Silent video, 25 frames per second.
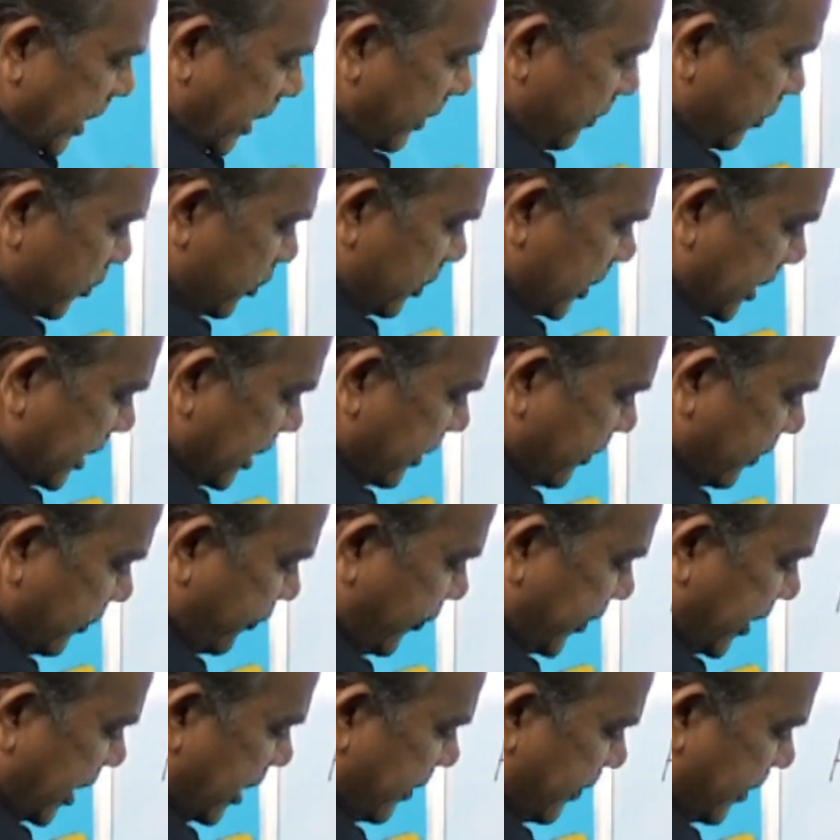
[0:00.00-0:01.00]
when we come to
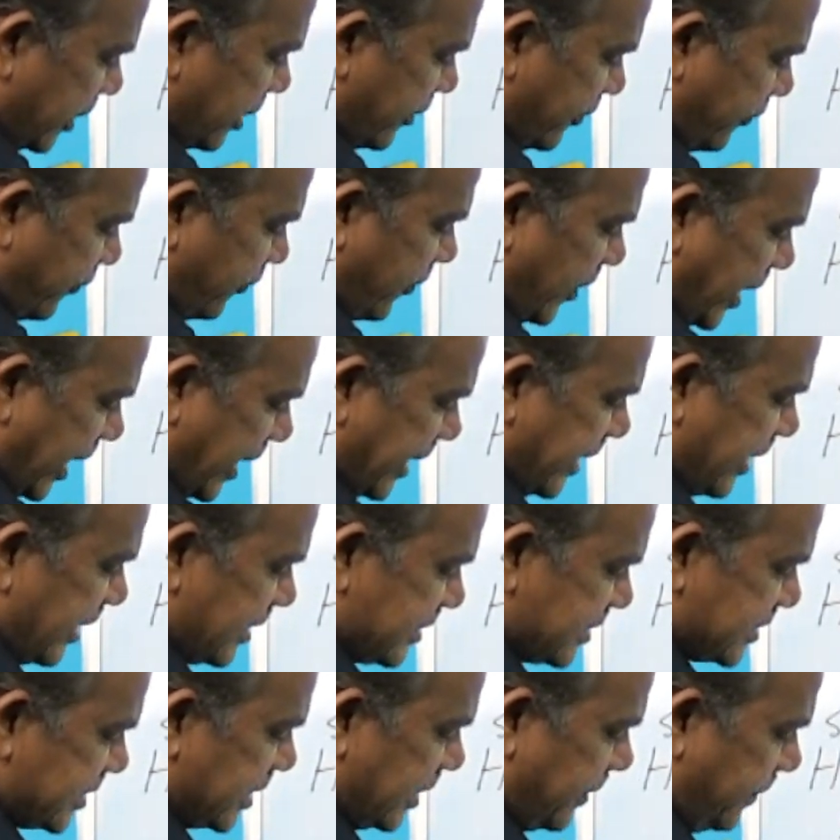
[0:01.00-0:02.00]
that other phenomena of
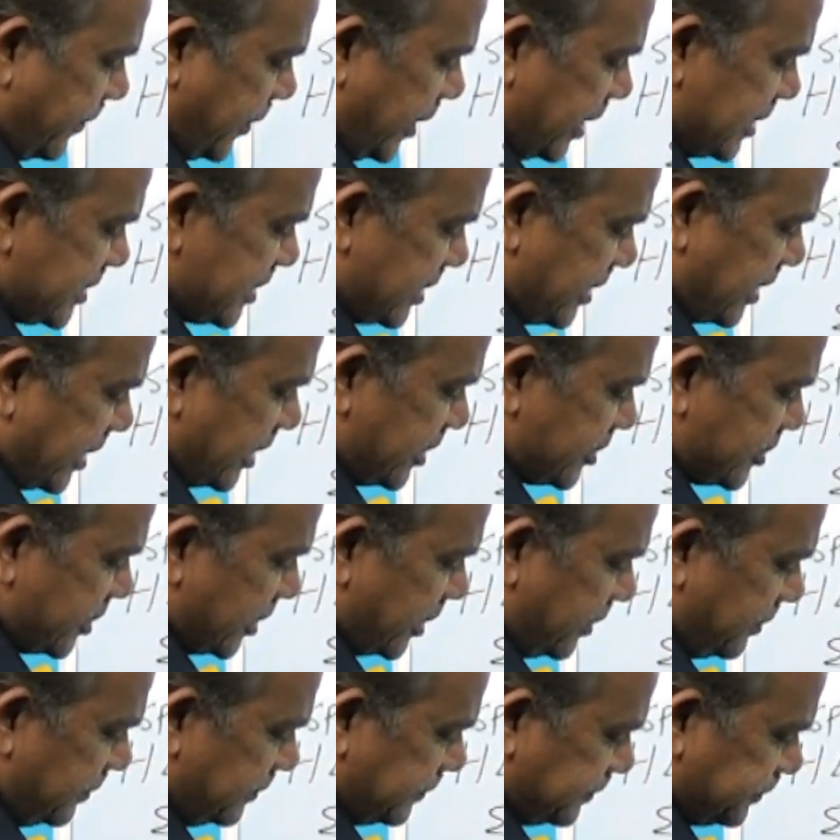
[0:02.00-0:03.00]
land and sea breeze
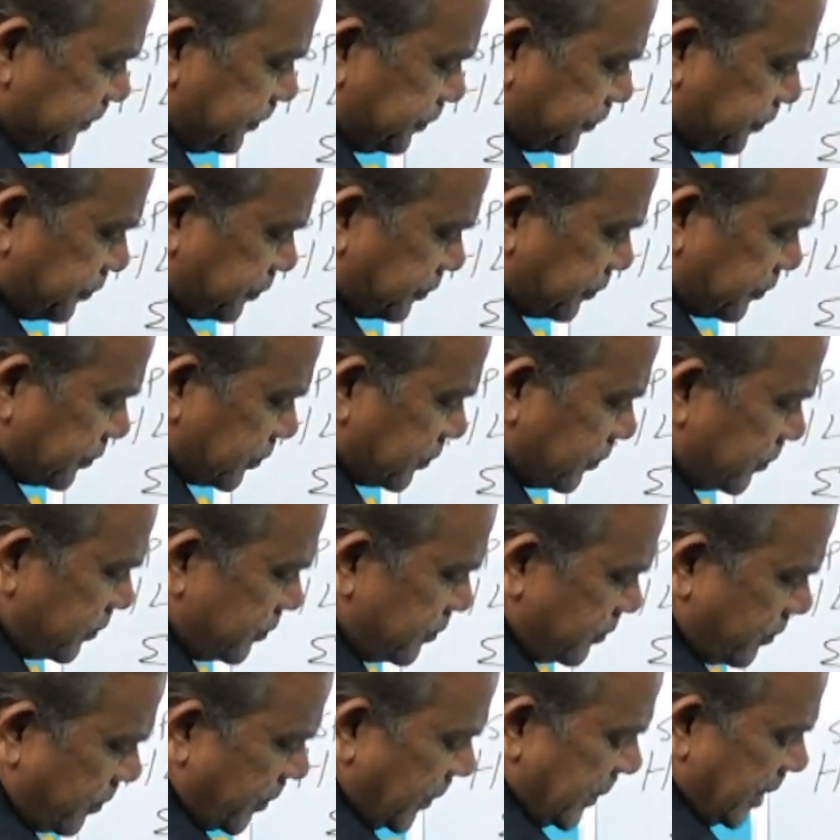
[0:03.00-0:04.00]
in nature,
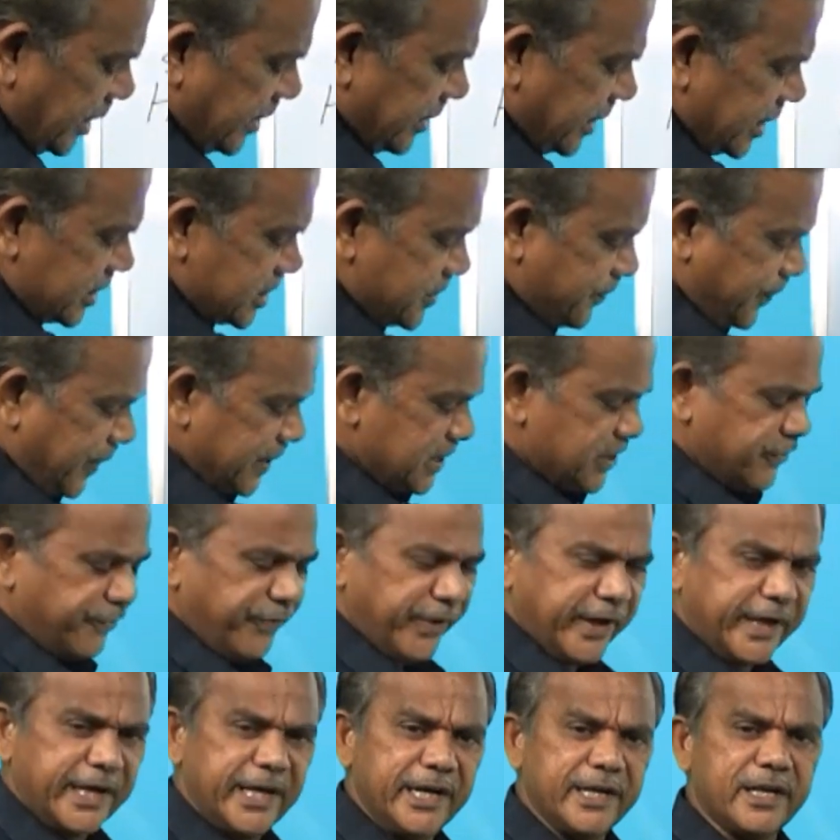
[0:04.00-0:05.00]
the
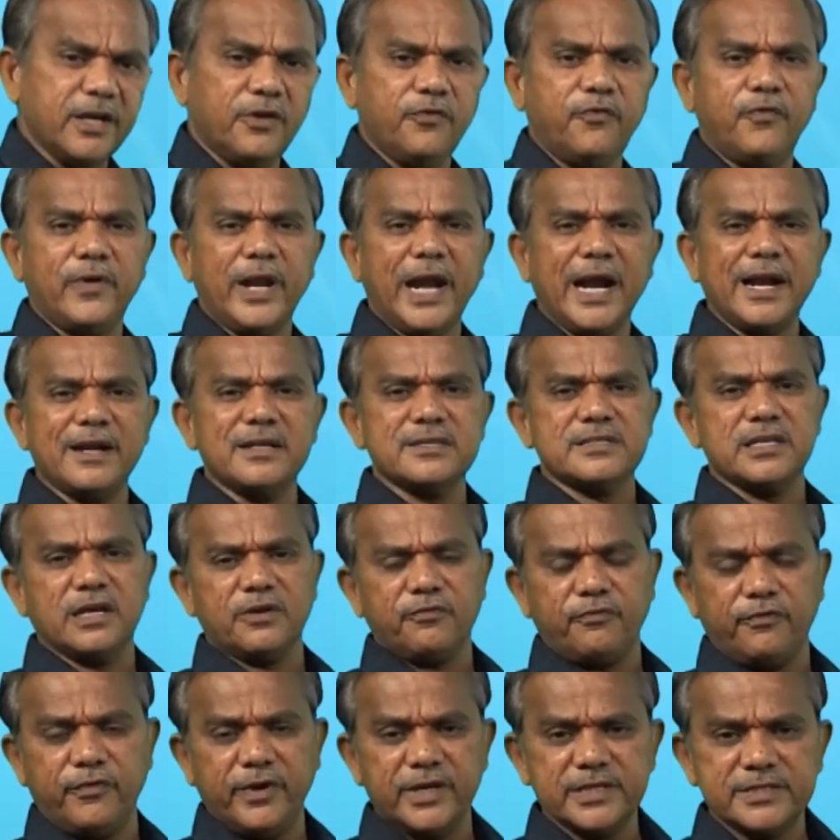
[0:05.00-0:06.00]
specific heat of
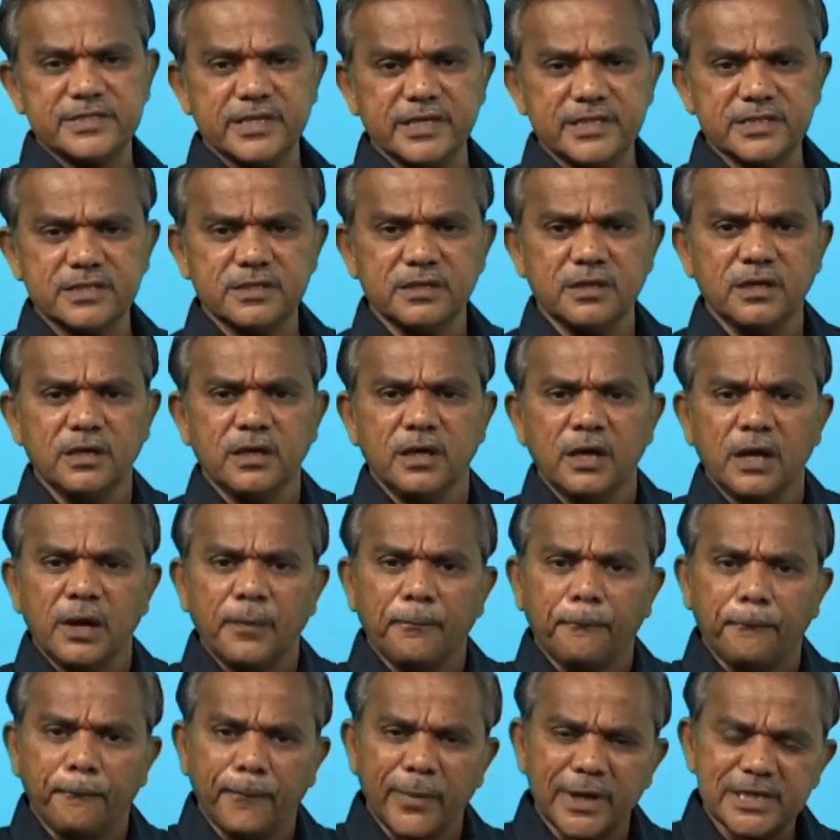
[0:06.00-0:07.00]
land surface
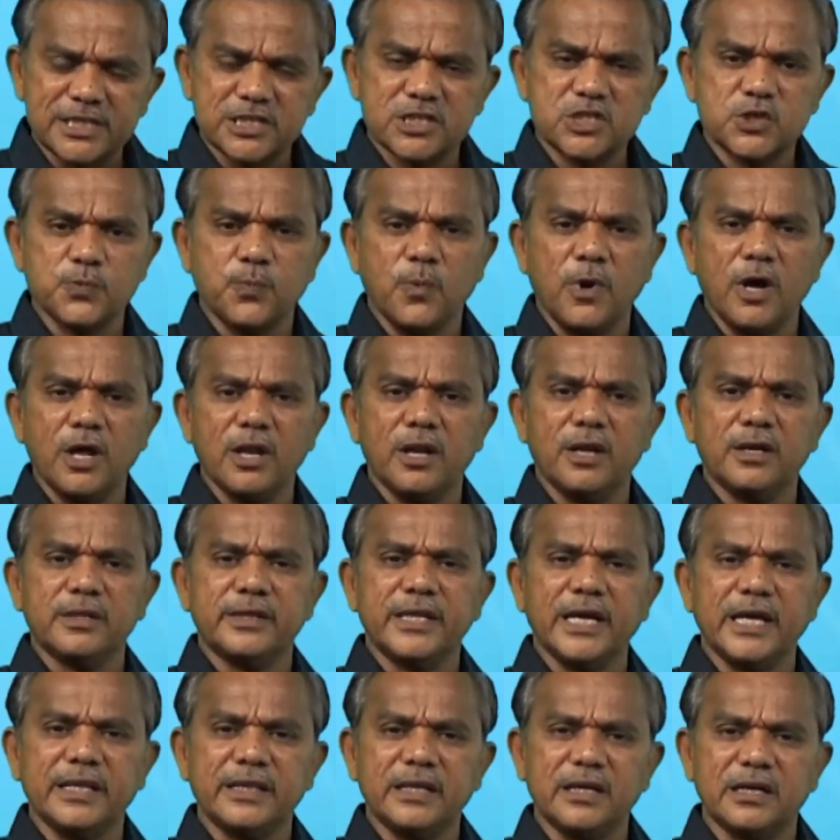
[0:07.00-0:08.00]
is much
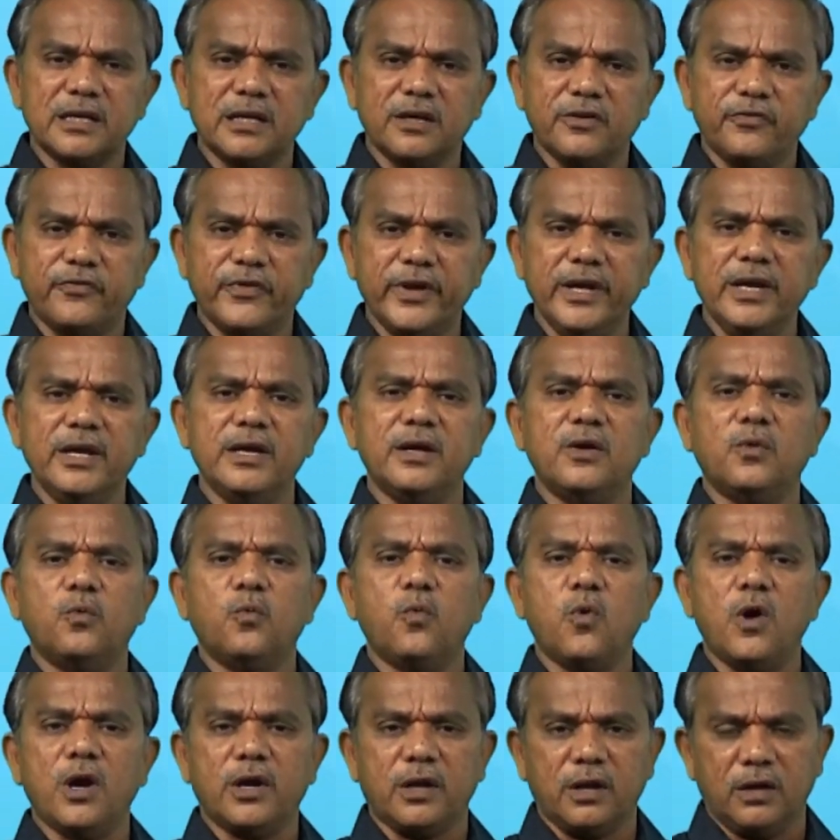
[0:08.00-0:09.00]
smaller than that of
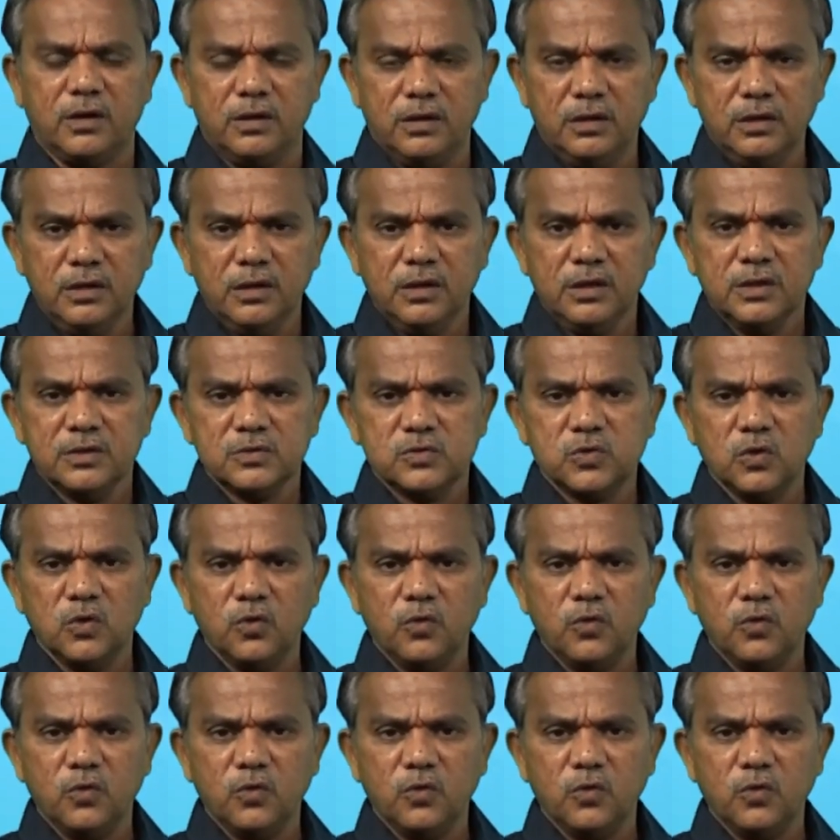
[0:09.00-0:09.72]
a water.